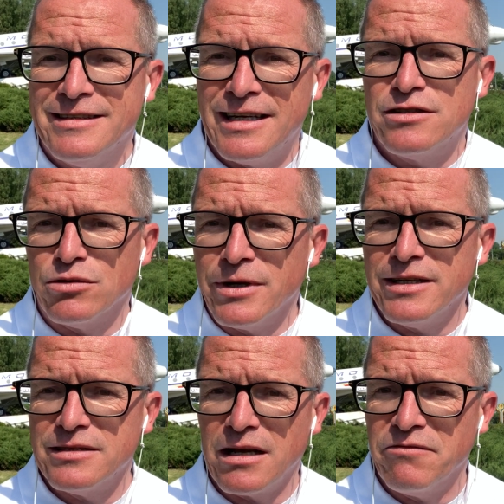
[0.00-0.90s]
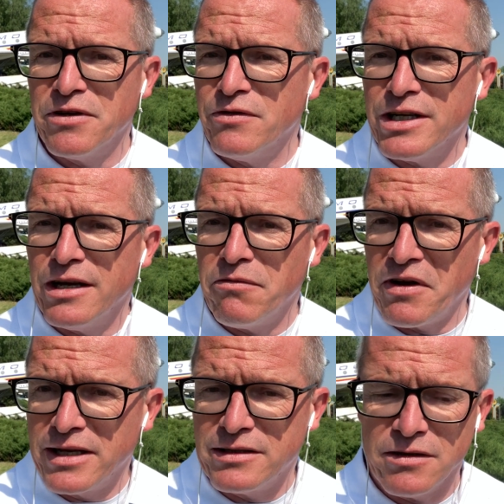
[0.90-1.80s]
that's already something very
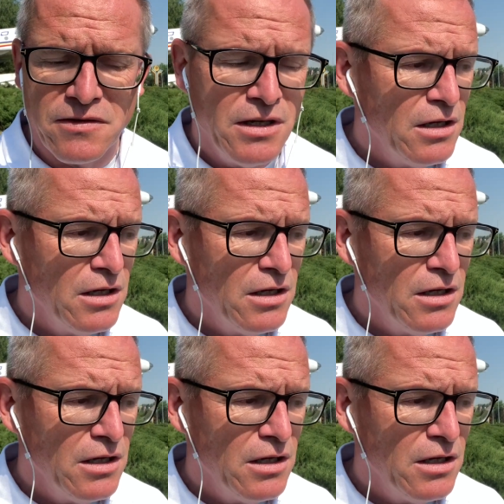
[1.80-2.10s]
effective.